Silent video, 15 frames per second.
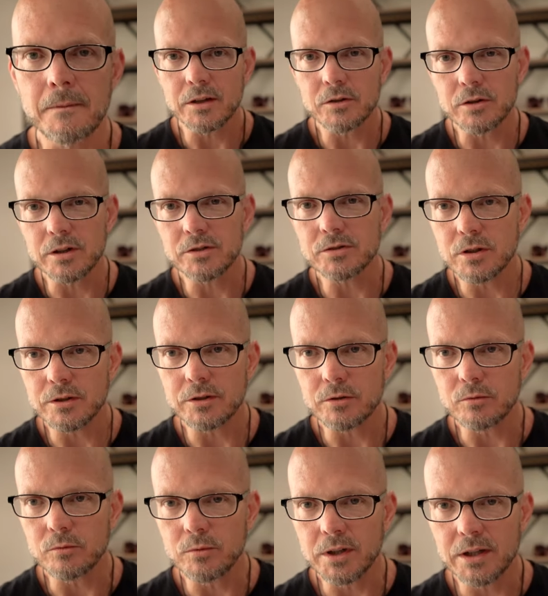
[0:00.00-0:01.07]
You're going to start to
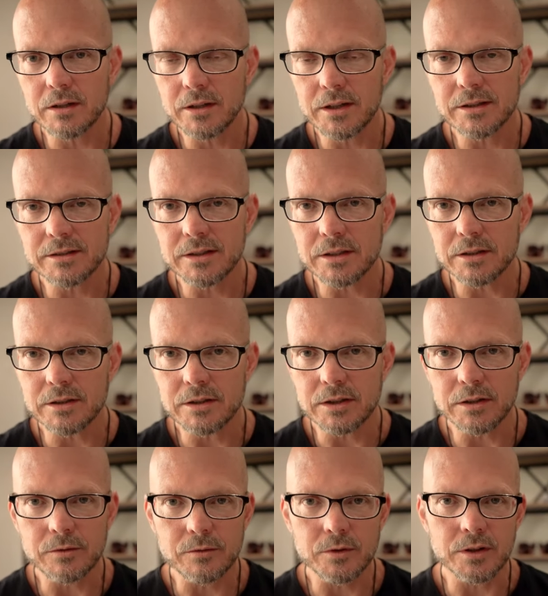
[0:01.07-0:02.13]
really see a
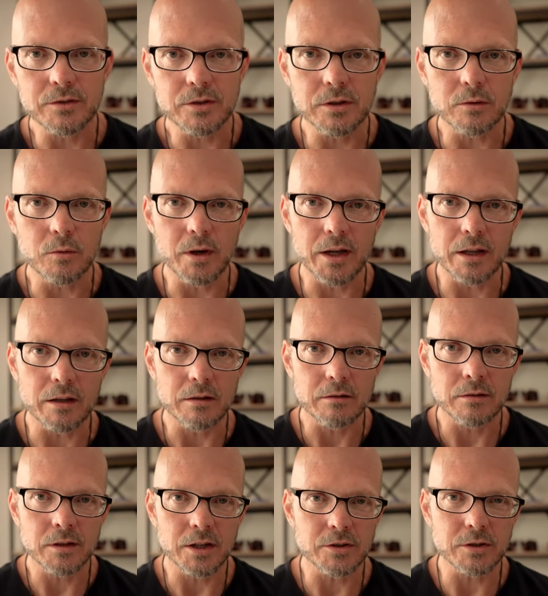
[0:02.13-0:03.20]
difference in the way
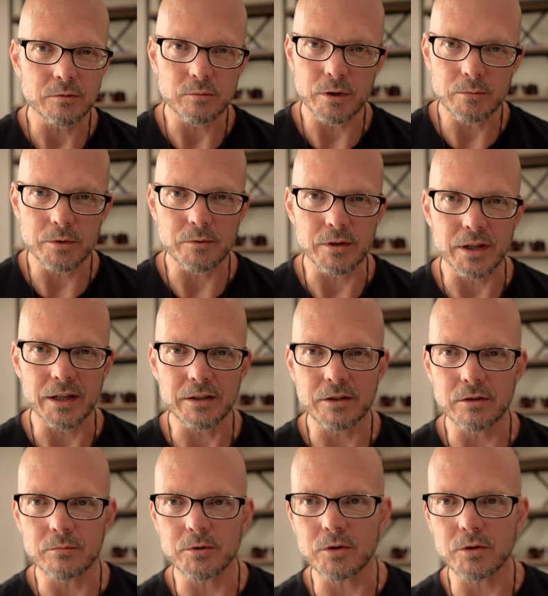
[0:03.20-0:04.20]
not just women relate to you,